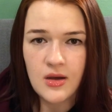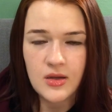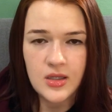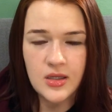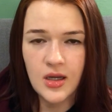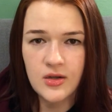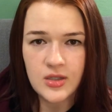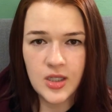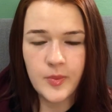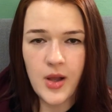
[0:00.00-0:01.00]
any kind of
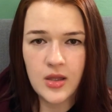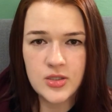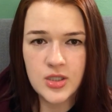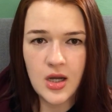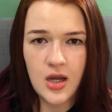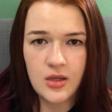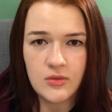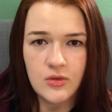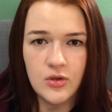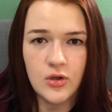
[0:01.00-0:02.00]
nail polish, I
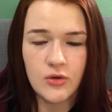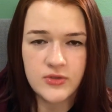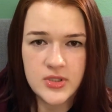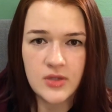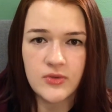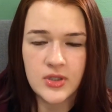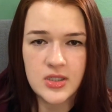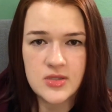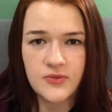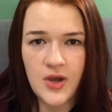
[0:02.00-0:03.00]
go for something that
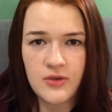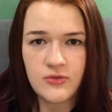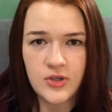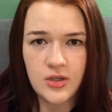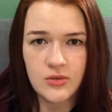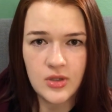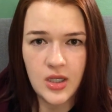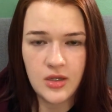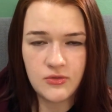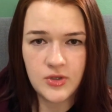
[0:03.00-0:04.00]
is 5 free or
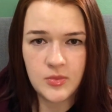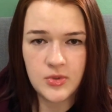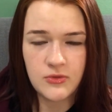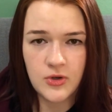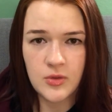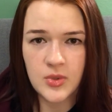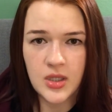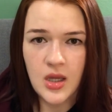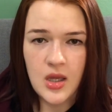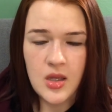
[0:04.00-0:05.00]
8 free preferably,